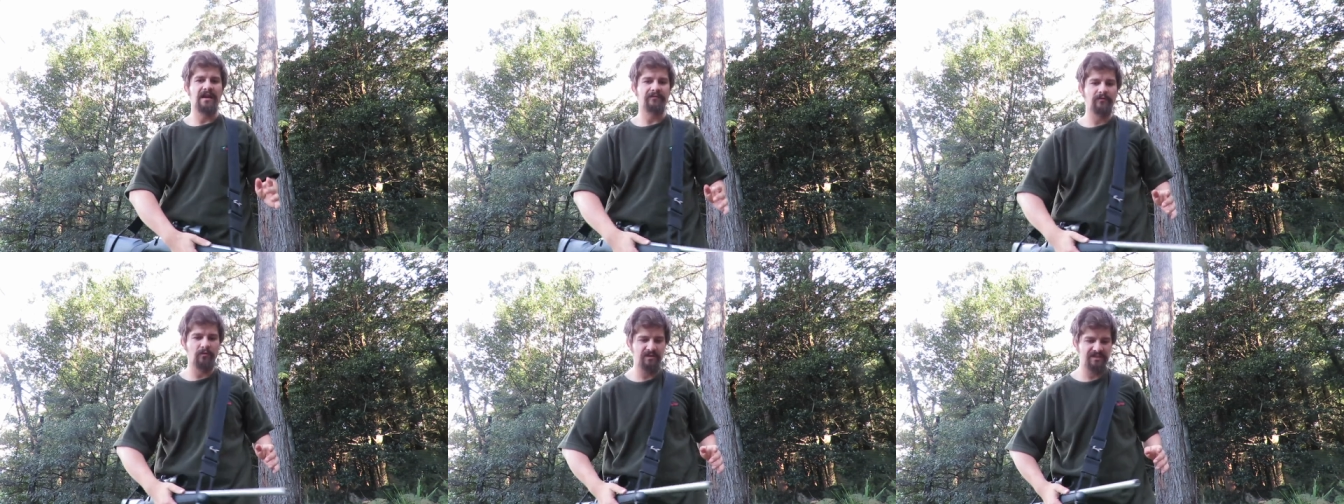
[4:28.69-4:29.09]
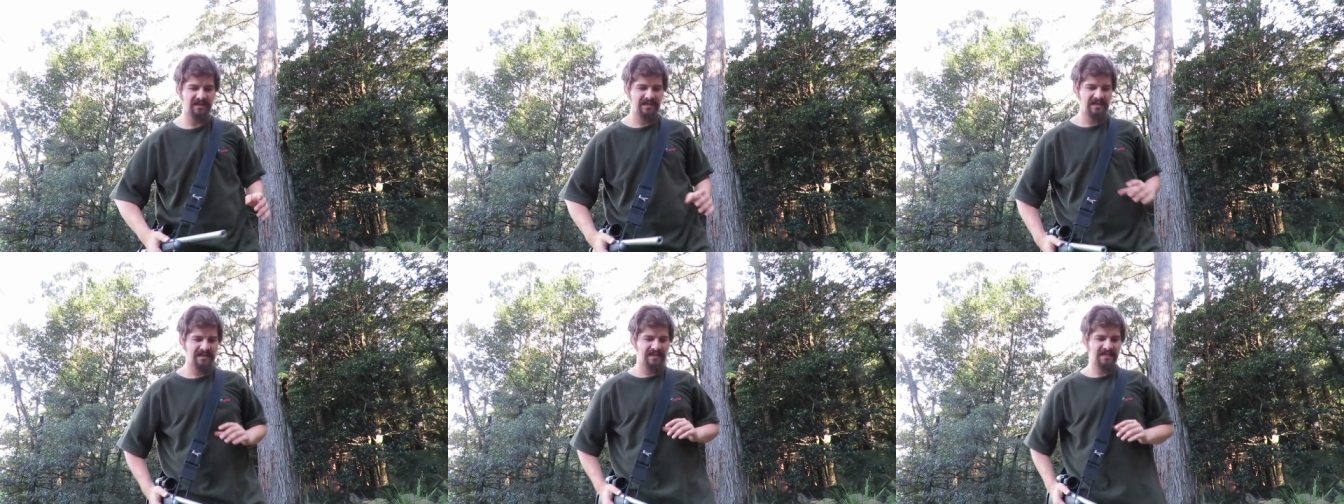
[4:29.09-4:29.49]
Of course,
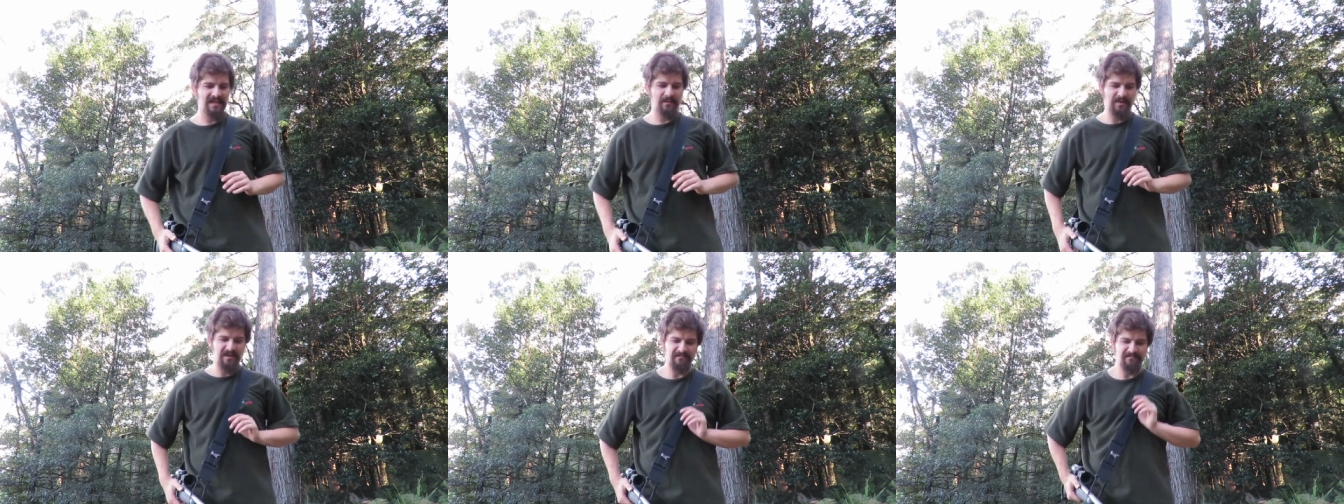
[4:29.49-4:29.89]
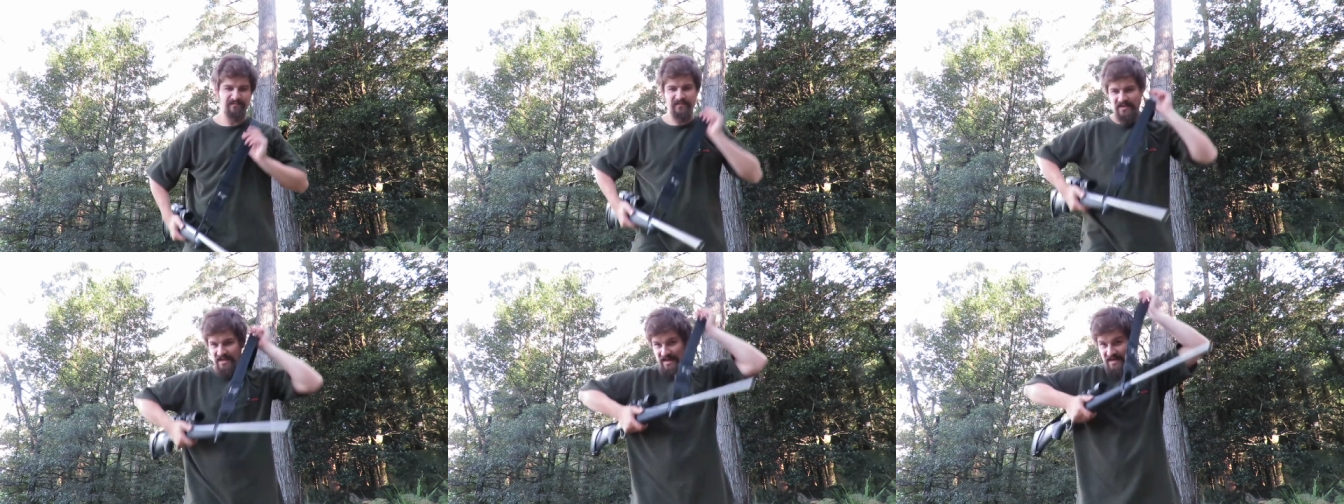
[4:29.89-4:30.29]
I mean,
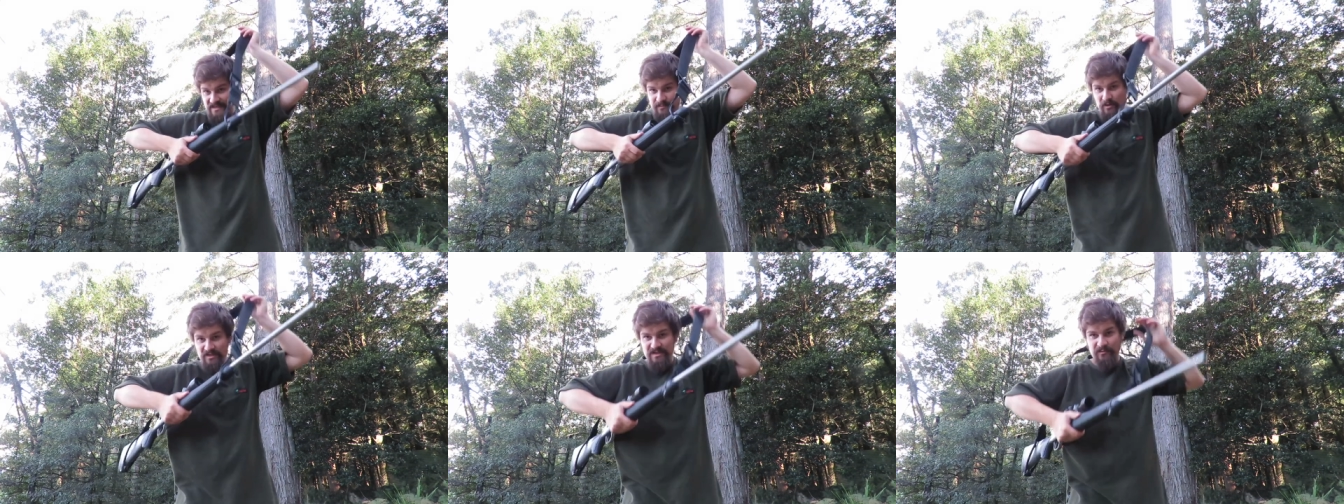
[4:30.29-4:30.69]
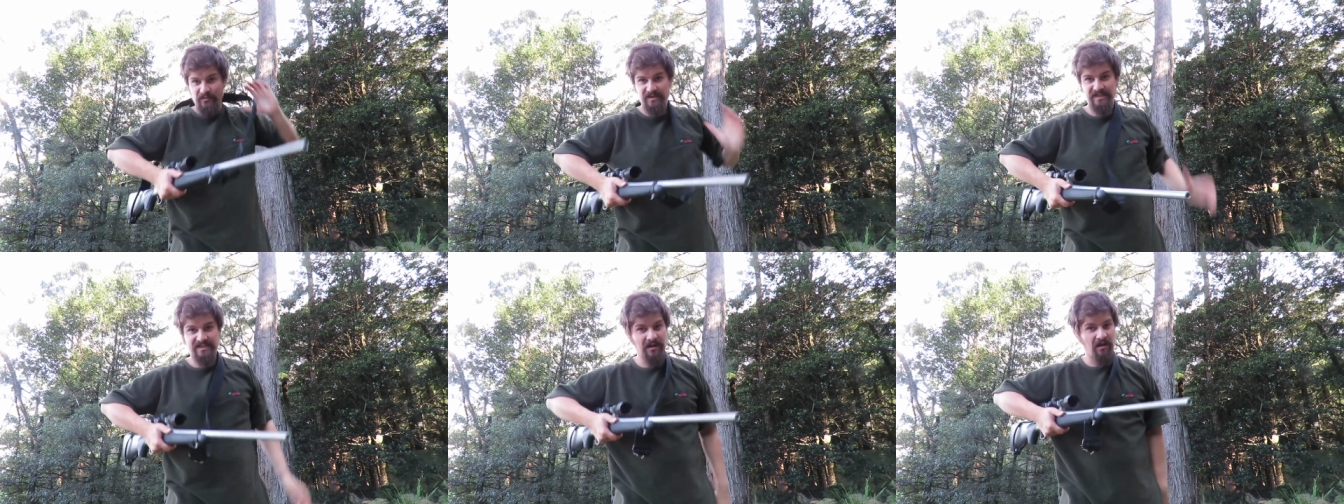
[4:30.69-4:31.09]
it is
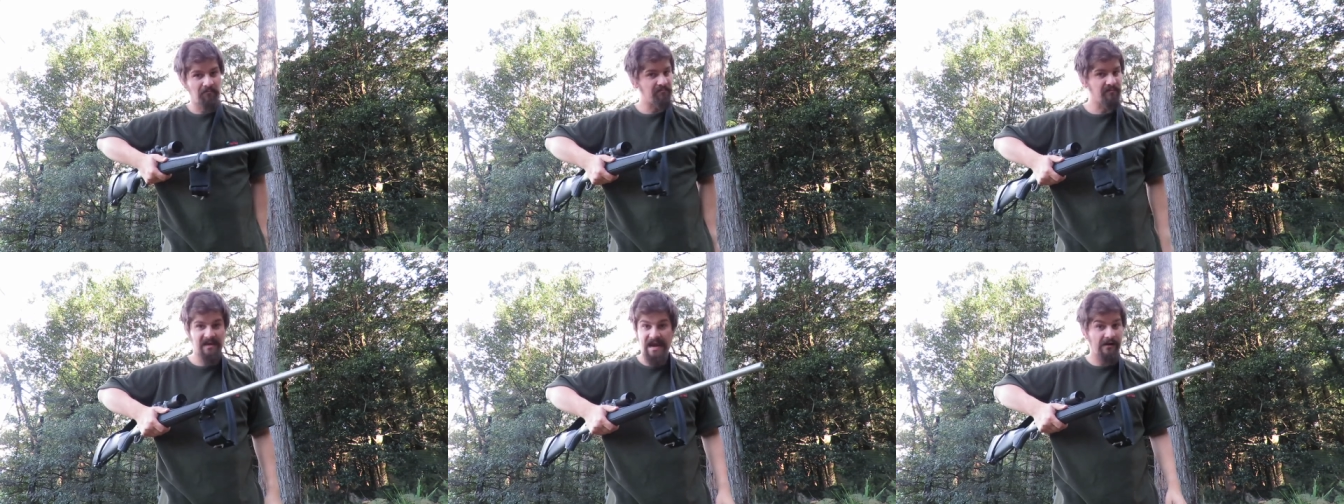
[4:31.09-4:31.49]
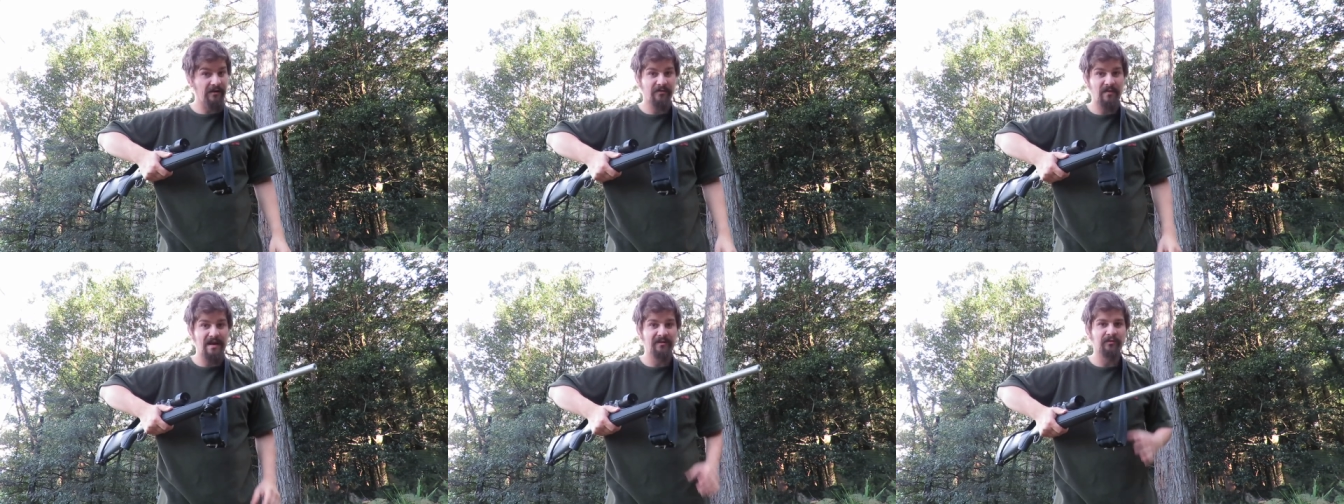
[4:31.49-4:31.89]
possible just to
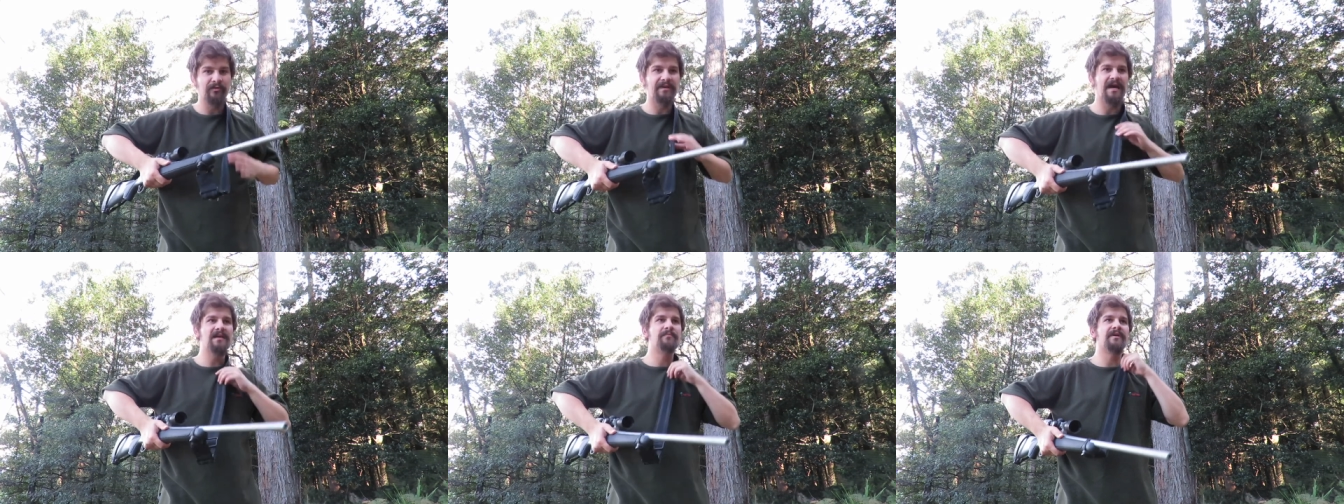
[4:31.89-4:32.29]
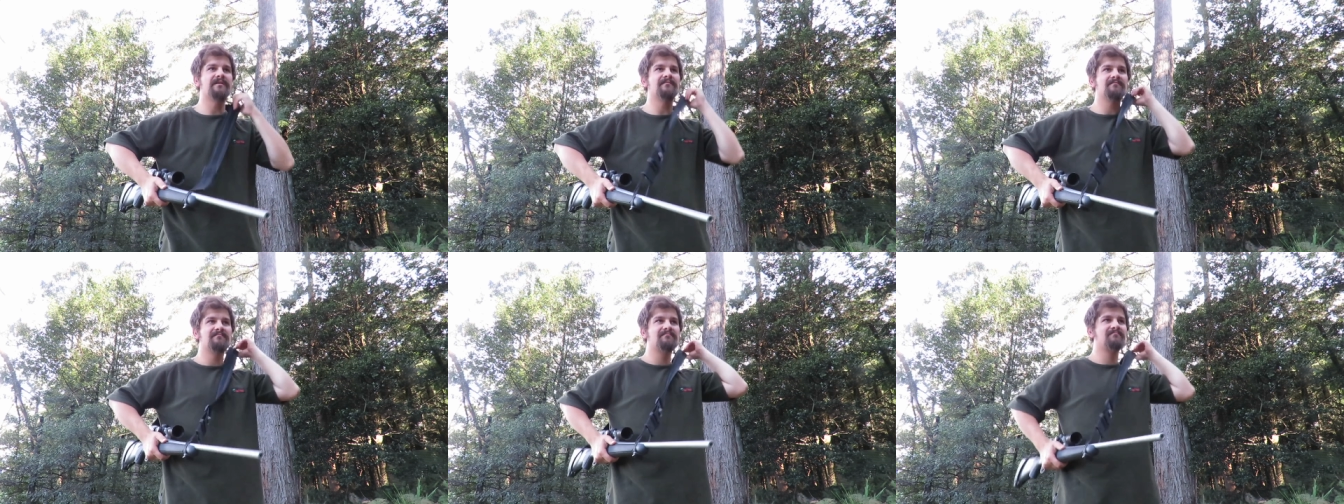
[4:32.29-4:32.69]
carry it around all day, but